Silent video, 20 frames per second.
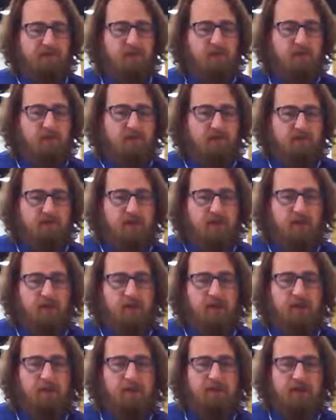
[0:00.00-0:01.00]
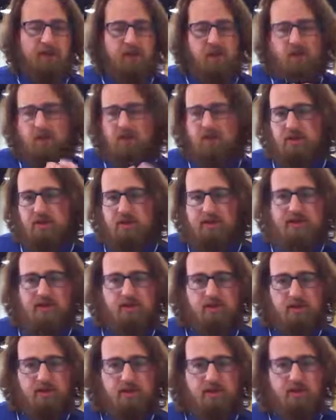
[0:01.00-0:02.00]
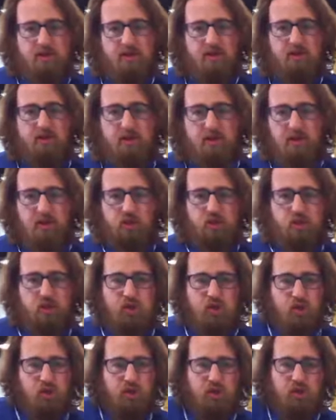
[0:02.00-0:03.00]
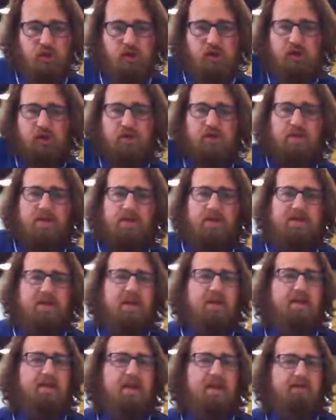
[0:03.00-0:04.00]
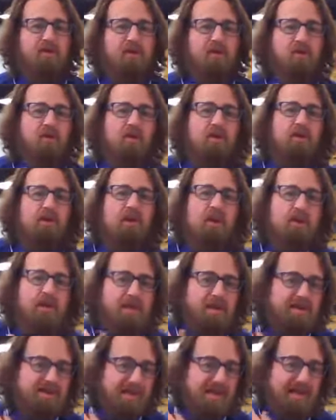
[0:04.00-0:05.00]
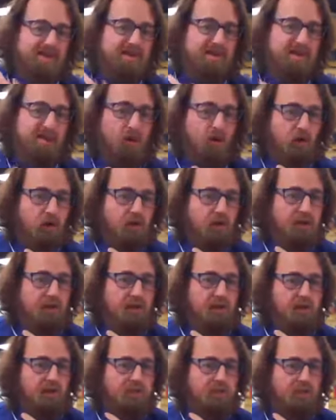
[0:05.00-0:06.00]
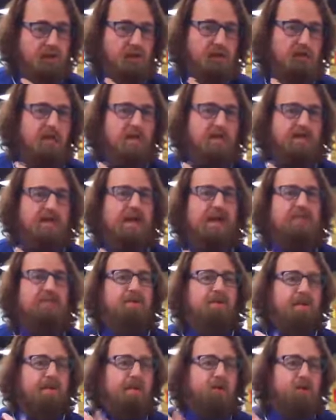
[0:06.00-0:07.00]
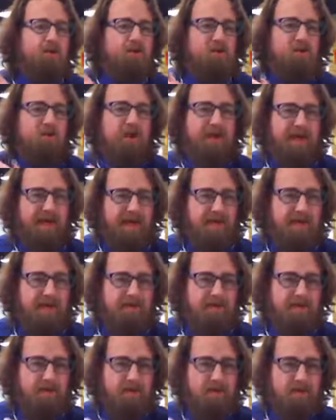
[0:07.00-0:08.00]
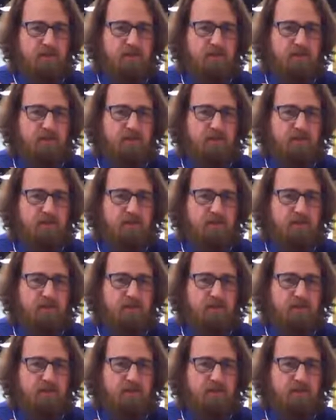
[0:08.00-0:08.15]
even though it's all the way up here, that's still considered part of your shoulder because that clavicle is actually the only bony attachment that your shoulder has